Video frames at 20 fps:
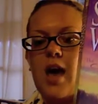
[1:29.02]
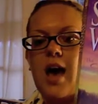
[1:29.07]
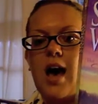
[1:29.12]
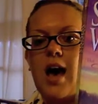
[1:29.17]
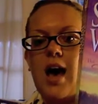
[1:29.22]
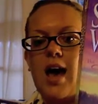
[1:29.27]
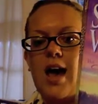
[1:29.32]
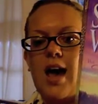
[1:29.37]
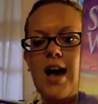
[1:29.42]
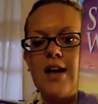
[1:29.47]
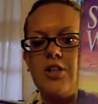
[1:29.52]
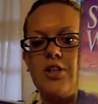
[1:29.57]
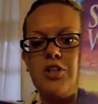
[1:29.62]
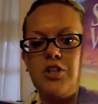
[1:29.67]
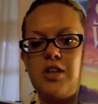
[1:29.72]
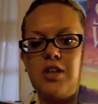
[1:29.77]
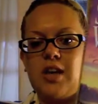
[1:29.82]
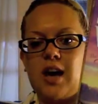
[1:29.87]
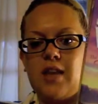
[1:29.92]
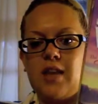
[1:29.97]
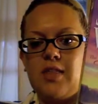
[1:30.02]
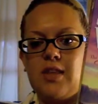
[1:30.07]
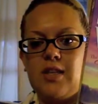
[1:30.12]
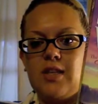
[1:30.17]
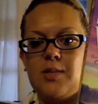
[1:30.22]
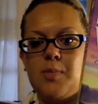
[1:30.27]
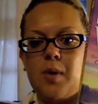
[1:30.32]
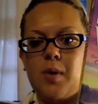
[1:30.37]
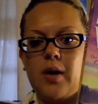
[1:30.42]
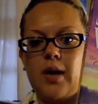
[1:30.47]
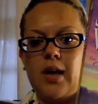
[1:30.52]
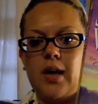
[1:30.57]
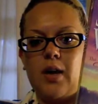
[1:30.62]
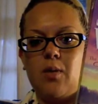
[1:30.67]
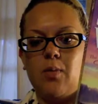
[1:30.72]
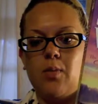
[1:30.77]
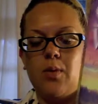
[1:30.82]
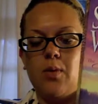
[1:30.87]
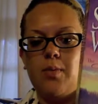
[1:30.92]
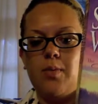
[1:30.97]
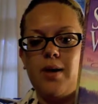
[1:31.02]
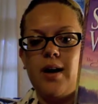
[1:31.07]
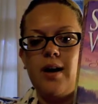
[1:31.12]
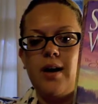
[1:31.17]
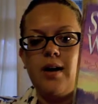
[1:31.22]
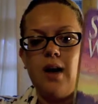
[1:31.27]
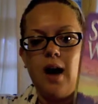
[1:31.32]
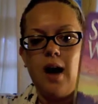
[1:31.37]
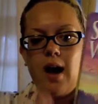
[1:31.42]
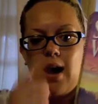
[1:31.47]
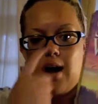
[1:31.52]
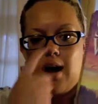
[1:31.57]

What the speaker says: I actually got this book in Aruba.